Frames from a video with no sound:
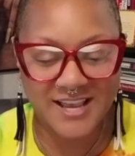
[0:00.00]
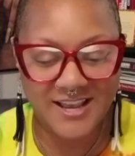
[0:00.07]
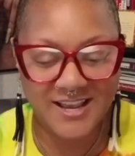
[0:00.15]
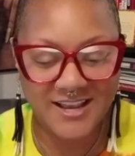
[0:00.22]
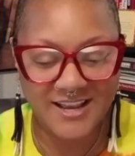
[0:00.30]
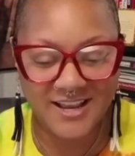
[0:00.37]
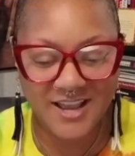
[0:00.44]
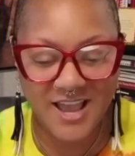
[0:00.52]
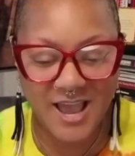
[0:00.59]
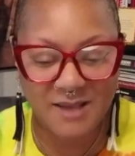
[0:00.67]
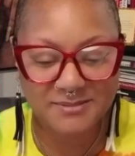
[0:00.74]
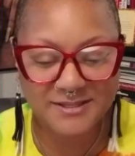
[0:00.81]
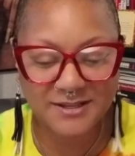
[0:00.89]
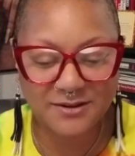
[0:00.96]

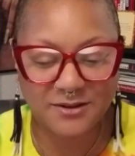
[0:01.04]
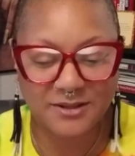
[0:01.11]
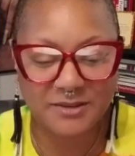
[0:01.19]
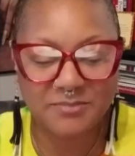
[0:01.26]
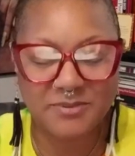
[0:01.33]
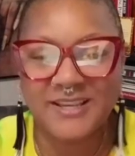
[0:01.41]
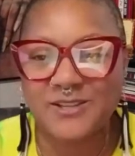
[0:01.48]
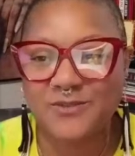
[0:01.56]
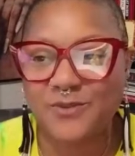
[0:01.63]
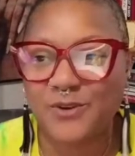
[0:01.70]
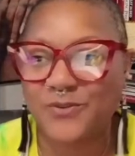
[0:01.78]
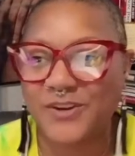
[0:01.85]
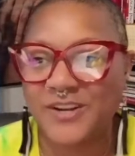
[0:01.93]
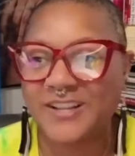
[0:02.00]
Absolutely. Please
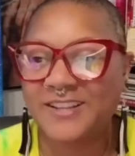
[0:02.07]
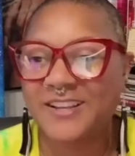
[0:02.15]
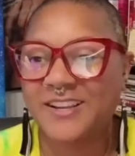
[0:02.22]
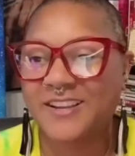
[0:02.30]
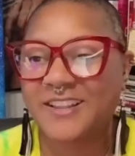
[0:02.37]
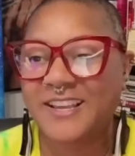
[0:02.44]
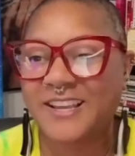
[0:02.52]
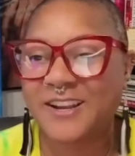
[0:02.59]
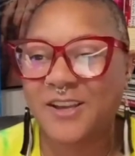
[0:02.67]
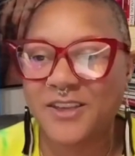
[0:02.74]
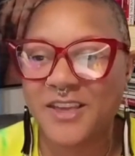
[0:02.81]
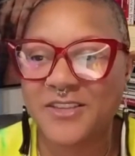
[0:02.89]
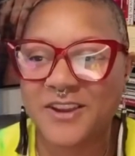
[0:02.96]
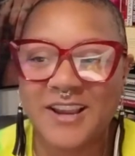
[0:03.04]
feel free to look at all
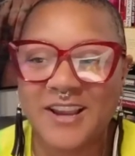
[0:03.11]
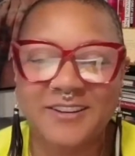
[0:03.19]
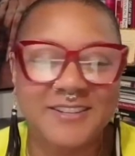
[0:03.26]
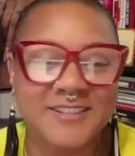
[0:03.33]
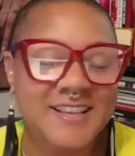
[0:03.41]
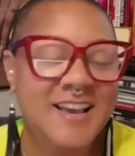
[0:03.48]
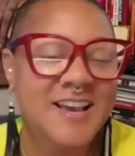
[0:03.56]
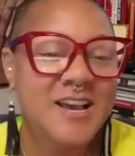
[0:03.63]
the other angles.